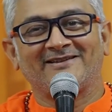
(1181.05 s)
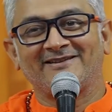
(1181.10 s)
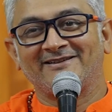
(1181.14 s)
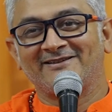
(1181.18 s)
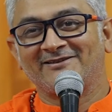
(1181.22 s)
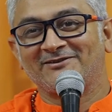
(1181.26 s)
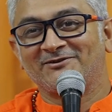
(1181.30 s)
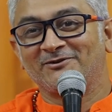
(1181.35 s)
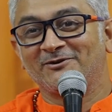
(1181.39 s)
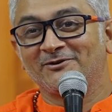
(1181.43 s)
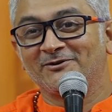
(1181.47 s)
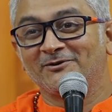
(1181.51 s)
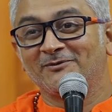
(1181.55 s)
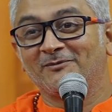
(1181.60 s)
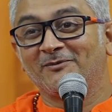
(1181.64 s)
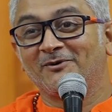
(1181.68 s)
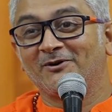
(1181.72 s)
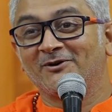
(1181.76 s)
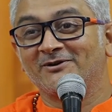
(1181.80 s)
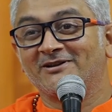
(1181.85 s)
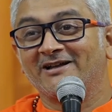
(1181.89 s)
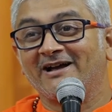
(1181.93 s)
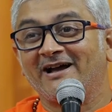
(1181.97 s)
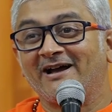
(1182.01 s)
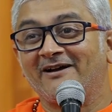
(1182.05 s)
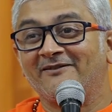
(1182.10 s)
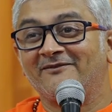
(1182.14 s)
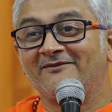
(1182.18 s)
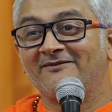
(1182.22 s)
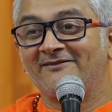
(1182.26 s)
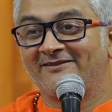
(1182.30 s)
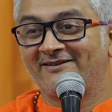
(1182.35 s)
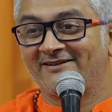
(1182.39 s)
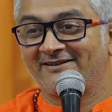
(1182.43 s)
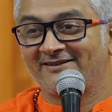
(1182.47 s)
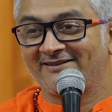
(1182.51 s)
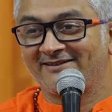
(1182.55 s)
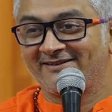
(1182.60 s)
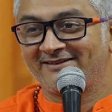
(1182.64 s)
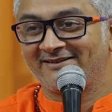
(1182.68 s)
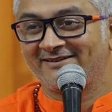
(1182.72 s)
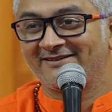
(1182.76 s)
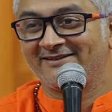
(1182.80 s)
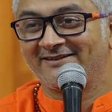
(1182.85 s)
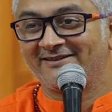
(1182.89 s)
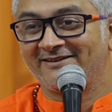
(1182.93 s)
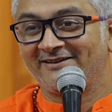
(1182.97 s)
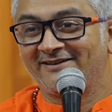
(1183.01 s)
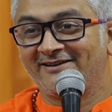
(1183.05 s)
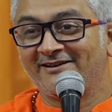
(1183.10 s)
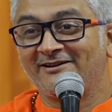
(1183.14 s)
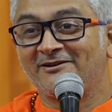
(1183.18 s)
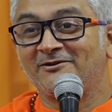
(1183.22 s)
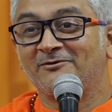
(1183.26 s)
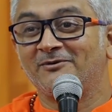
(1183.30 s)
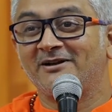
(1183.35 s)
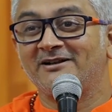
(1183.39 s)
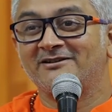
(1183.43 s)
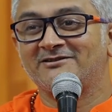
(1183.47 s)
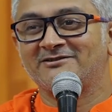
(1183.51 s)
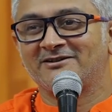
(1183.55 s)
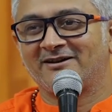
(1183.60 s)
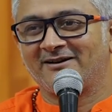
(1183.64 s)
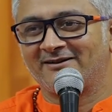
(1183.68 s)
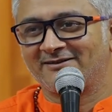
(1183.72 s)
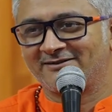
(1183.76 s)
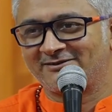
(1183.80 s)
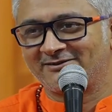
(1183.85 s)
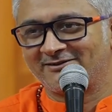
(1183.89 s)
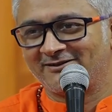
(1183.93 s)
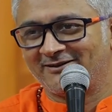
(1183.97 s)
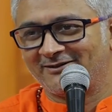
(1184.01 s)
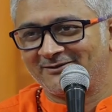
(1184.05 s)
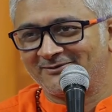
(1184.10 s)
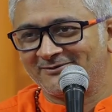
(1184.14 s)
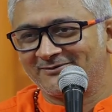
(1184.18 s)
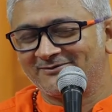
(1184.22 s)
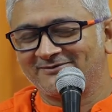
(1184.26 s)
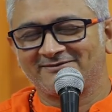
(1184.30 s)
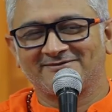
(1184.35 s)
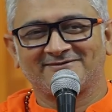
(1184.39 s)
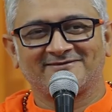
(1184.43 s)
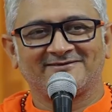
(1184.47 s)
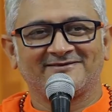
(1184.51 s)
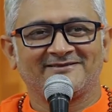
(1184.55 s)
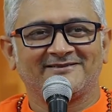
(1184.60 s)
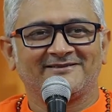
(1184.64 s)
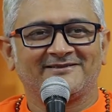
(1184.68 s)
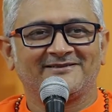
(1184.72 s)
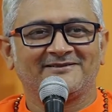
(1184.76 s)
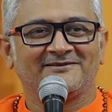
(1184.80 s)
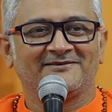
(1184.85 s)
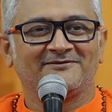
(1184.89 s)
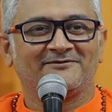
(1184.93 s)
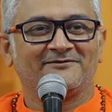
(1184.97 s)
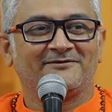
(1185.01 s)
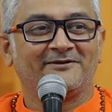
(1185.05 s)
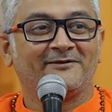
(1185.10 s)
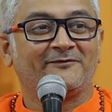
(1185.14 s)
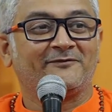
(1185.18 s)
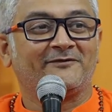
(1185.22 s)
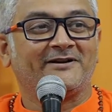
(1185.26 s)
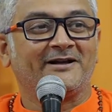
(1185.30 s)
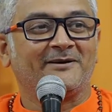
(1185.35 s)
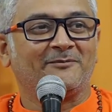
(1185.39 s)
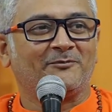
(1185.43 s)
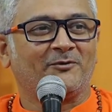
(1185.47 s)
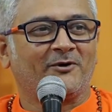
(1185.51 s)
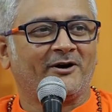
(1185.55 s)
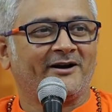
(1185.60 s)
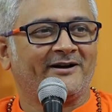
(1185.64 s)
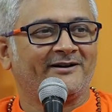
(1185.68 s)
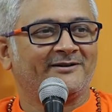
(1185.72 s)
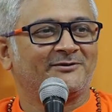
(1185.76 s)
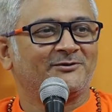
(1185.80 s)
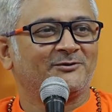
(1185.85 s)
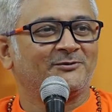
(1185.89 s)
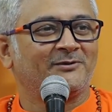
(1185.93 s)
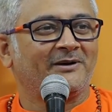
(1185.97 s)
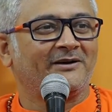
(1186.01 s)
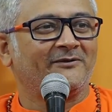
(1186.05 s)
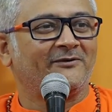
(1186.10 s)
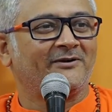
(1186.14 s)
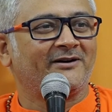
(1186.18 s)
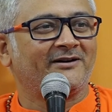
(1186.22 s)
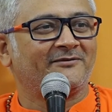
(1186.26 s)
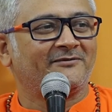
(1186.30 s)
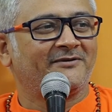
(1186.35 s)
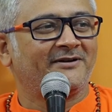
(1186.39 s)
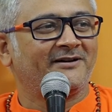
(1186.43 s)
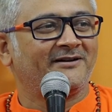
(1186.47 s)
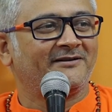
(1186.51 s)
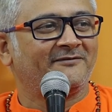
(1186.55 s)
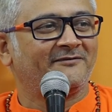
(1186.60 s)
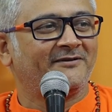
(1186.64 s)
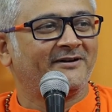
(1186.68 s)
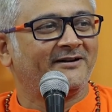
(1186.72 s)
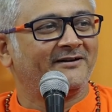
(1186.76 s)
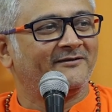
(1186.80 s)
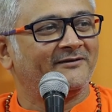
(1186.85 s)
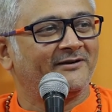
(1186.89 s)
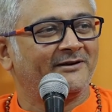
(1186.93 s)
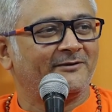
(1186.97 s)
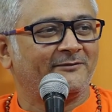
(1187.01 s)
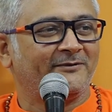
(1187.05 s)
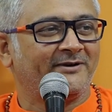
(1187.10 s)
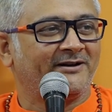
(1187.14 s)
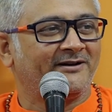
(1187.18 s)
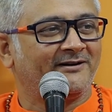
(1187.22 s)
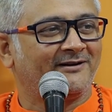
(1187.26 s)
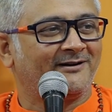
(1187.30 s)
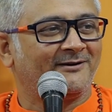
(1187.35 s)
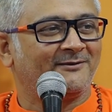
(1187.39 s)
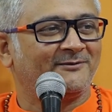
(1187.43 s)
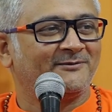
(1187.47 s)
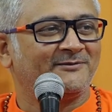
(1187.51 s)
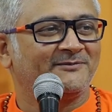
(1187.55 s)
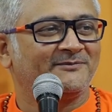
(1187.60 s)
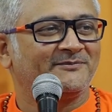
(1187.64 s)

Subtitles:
So you both have equal chance now. 50 points. Whoever will win now.